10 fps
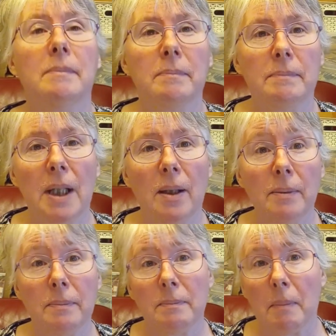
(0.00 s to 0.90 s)
you know,
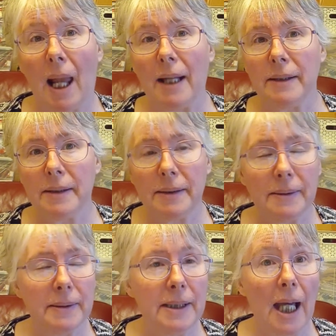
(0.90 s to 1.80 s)
bland,
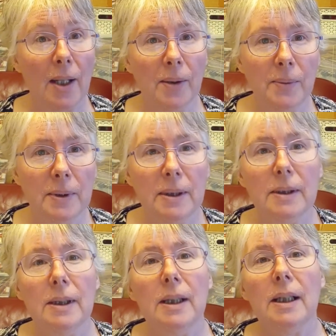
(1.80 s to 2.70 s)
yellow.
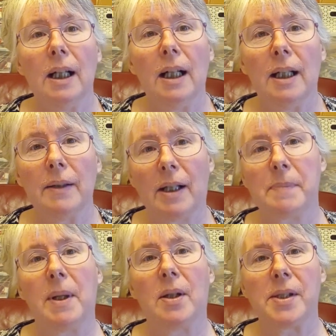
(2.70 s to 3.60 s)
That's
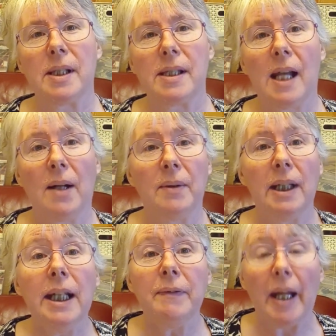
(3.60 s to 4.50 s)
because it's now
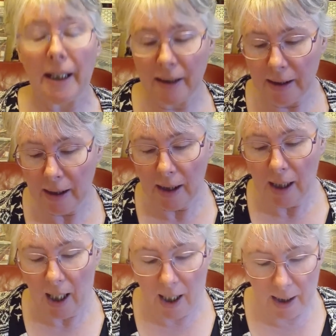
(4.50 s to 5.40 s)
evening.
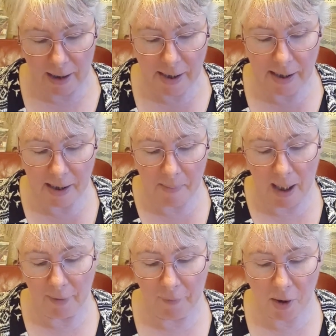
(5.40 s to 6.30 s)
So this is
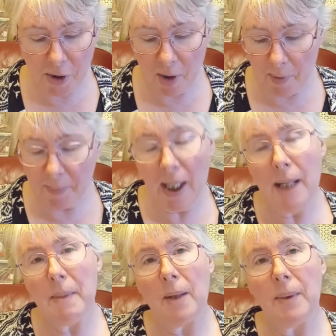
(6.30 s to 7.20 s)
my Flosstube update,
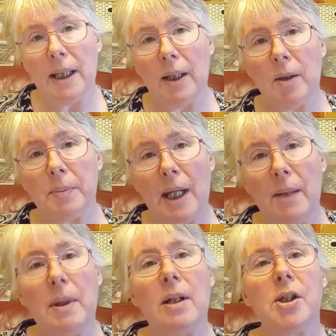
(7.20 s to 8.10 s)
my weekly update,
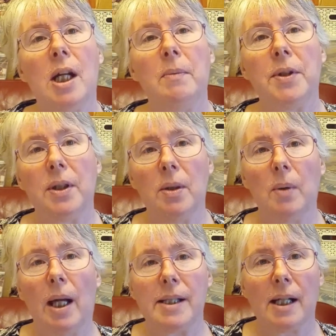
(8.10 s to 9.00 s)
where I share with you
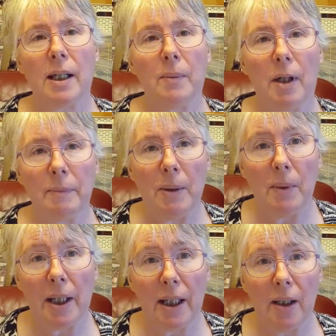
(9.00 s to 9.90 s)
exactly what I've been
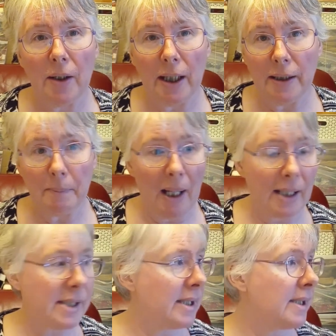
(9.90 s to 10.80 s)
working on in the
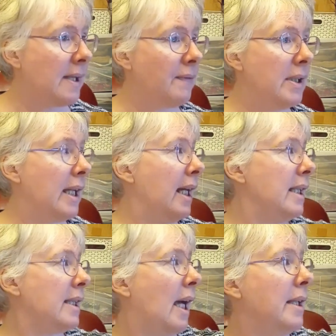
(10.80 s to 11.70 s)
past 7
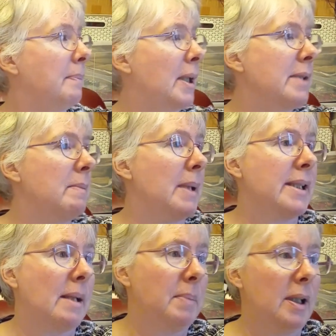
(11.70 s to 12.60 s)
days. Hannah, pass me my
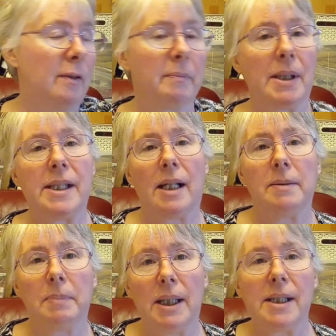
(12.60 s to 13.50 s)
tablet off my stand,
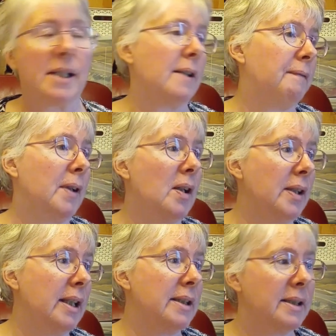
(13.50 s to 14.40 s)
please, because I've forgotten
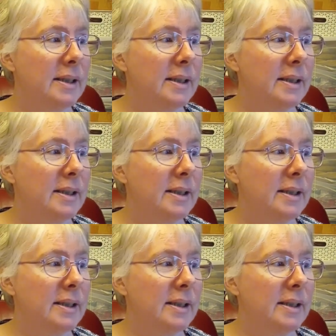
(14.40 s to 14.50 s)
it.